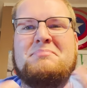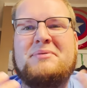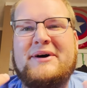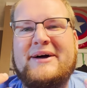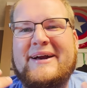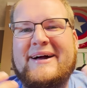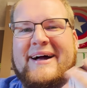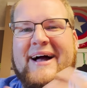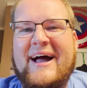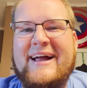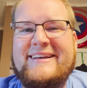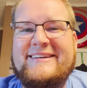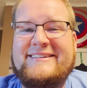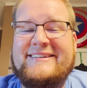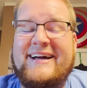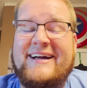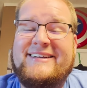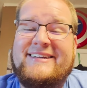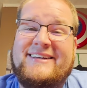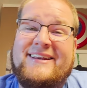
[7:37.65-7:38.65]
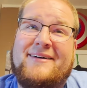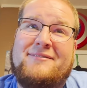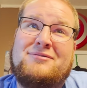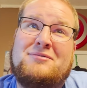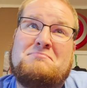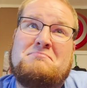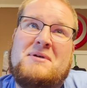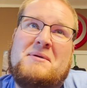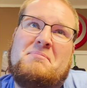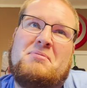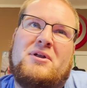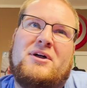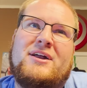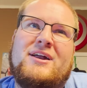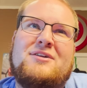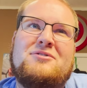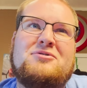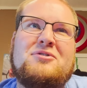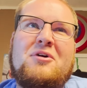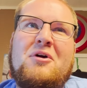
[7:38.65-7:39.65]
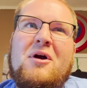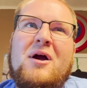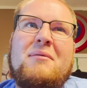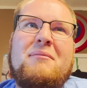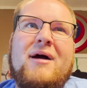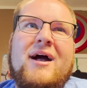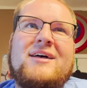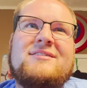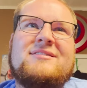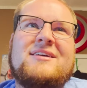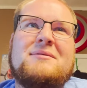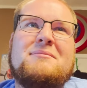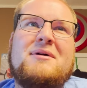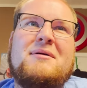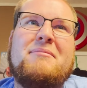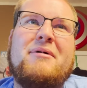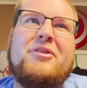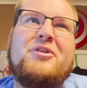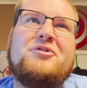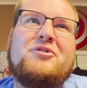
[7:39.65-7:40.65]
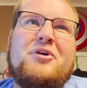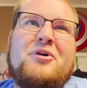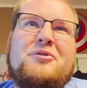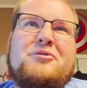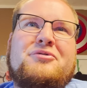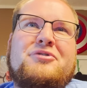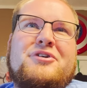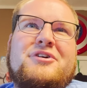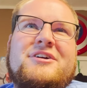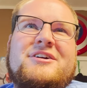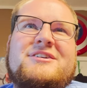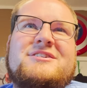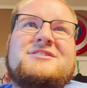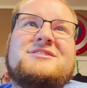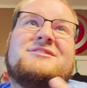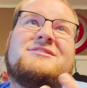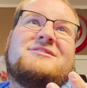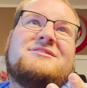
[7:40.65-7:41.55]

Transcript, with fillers: But I did have some people on Instagram asking me about the drone footage.